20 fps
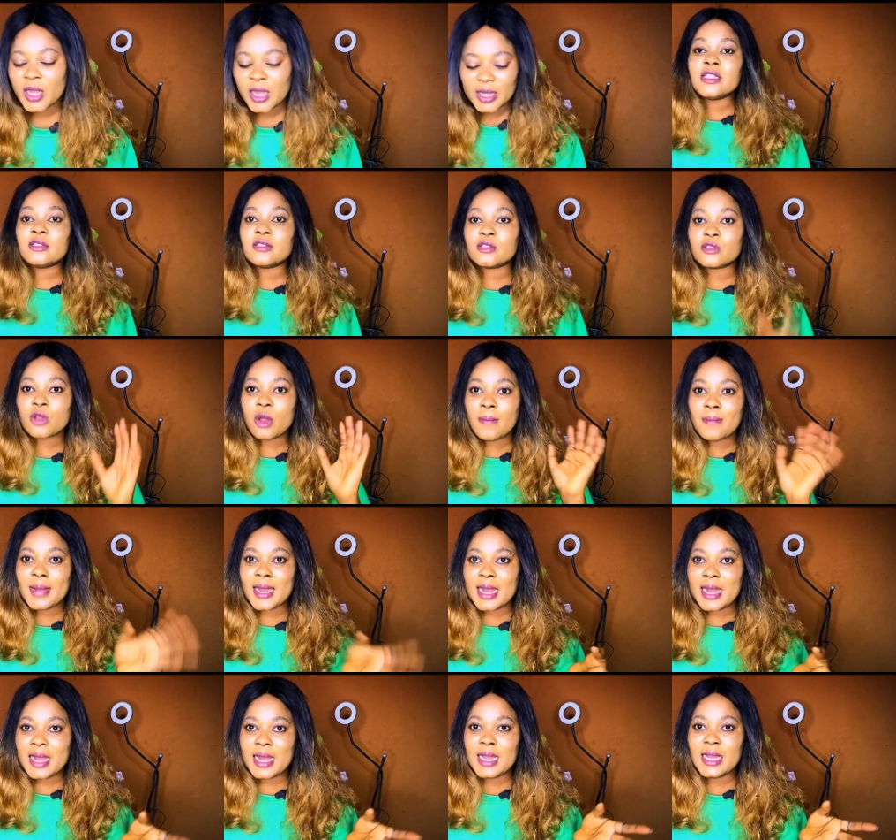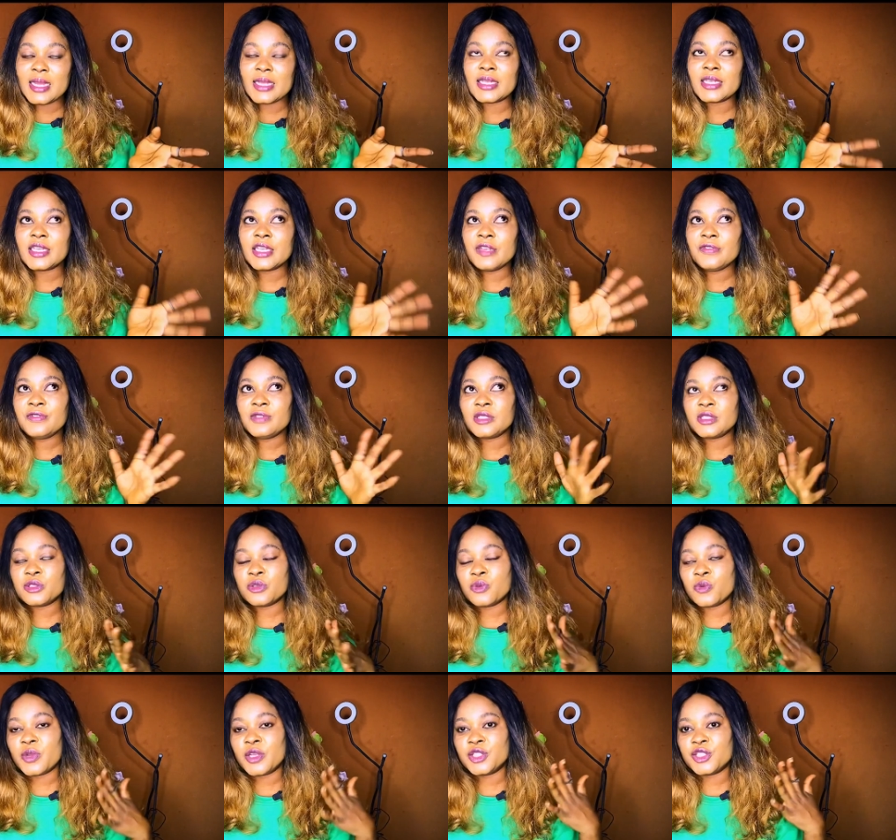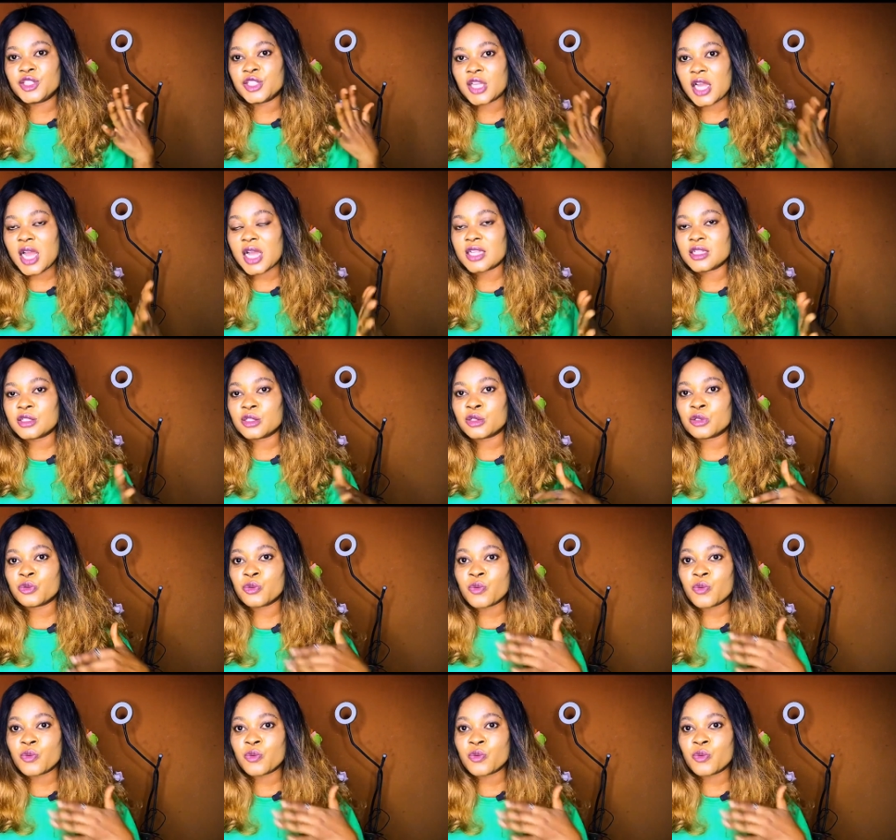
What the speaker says: This summer gives you a chance